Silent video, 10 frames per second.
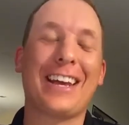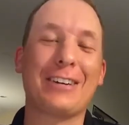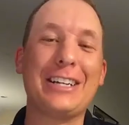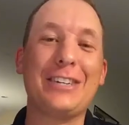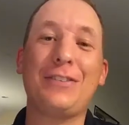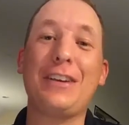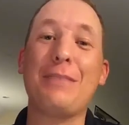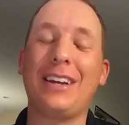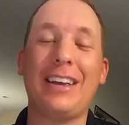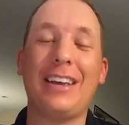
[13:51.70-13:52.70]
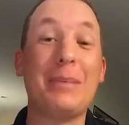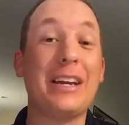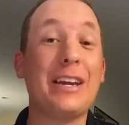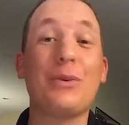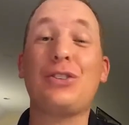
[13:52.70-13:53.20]
greens fee, but
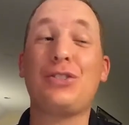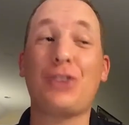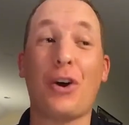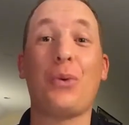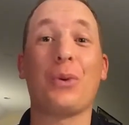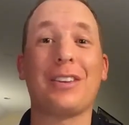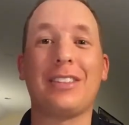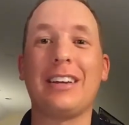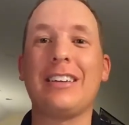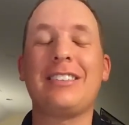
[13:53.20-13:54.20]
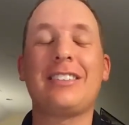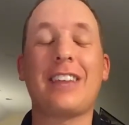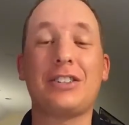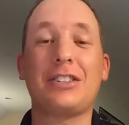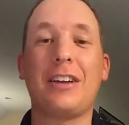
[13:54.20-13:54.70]
it was so worth it. It's
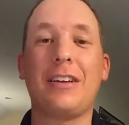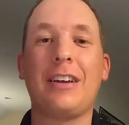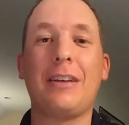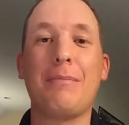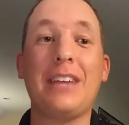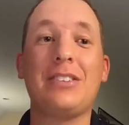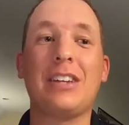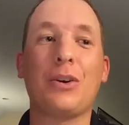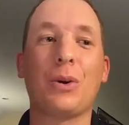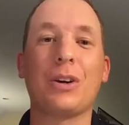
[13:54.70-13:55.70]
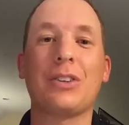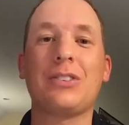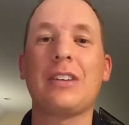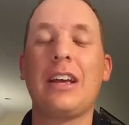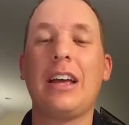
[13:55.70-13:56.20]
such an amazing
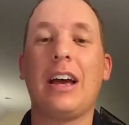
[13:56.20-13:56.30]
course.